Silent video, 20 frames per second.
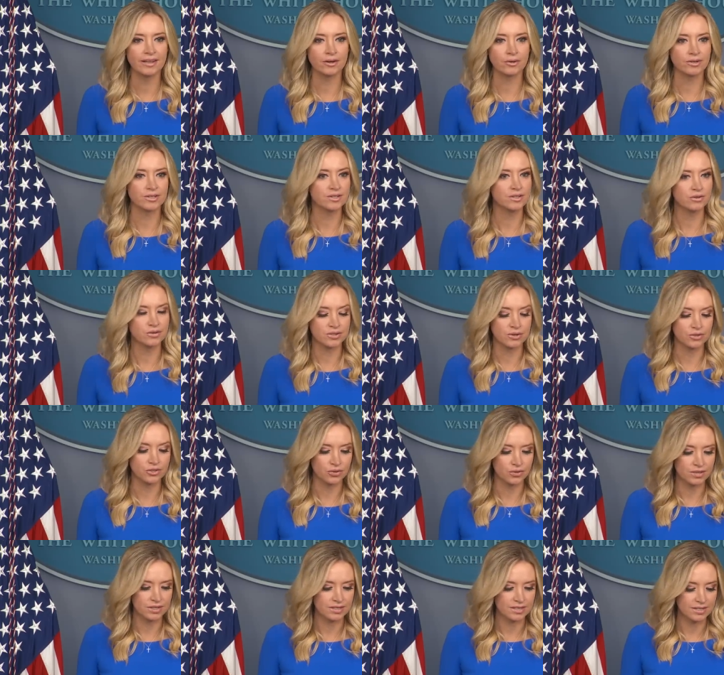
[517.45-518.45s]
There was no
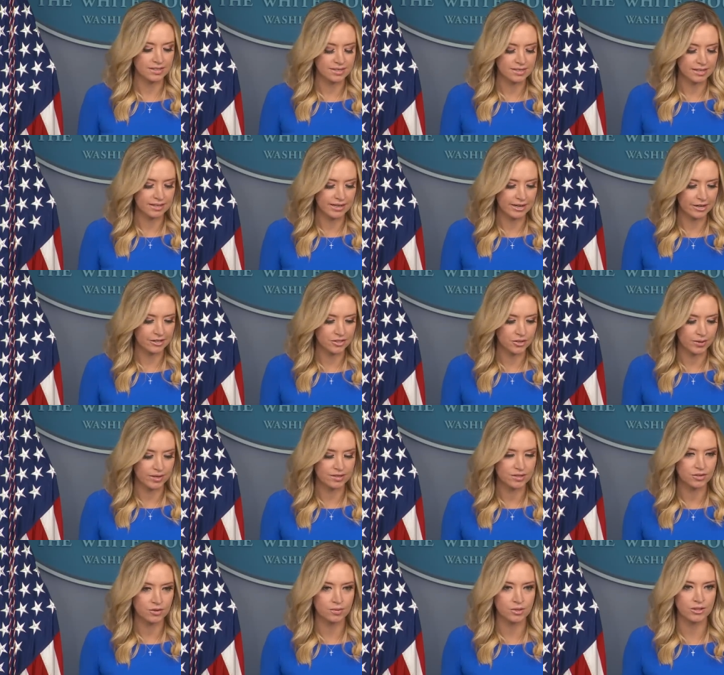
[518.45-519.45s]
social distancing there, so I
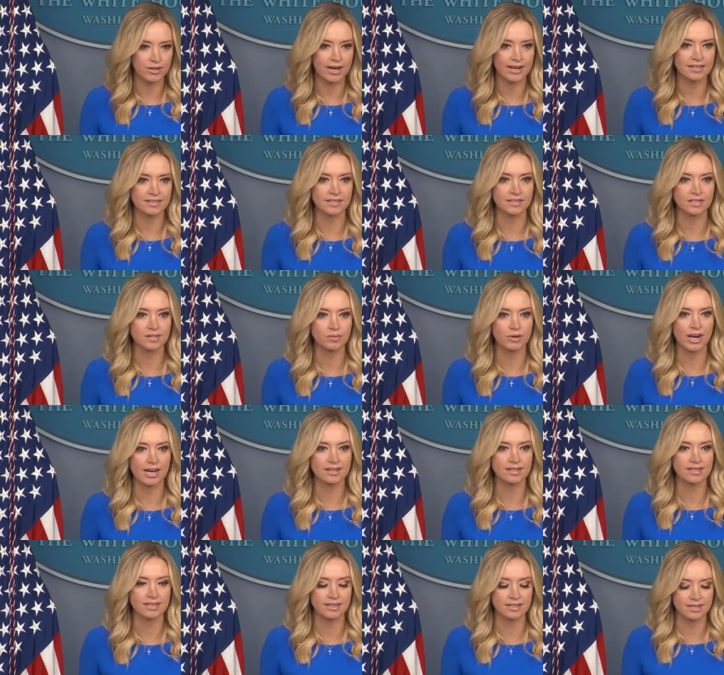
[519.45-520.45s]
assume you guys
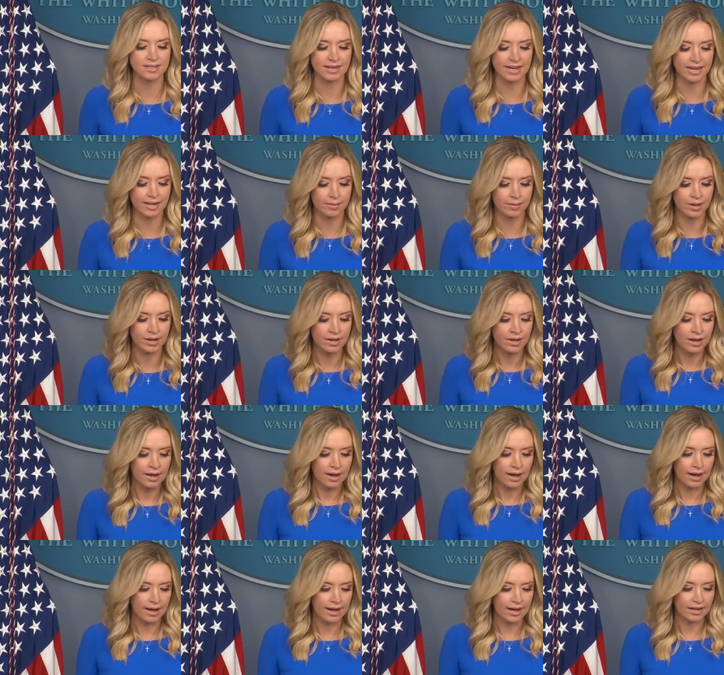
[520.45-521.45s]
expressed the same
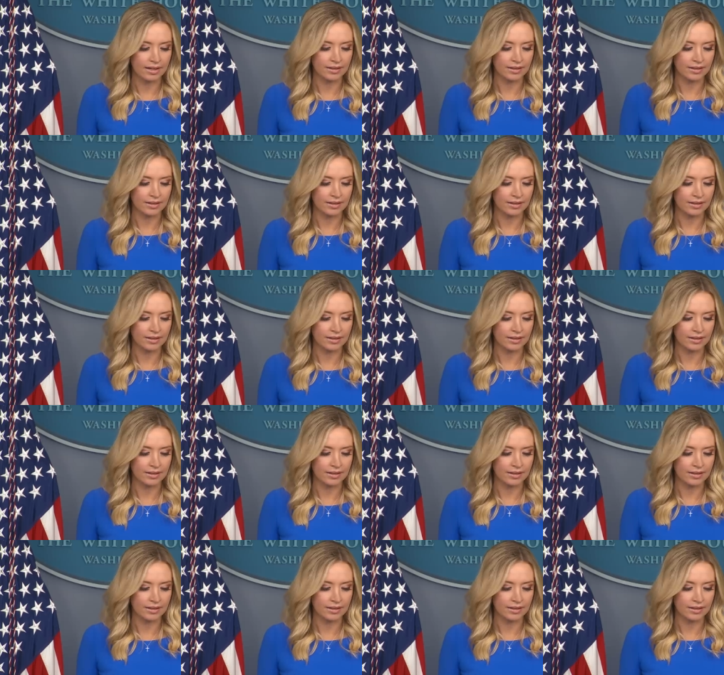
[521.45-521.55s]
uh,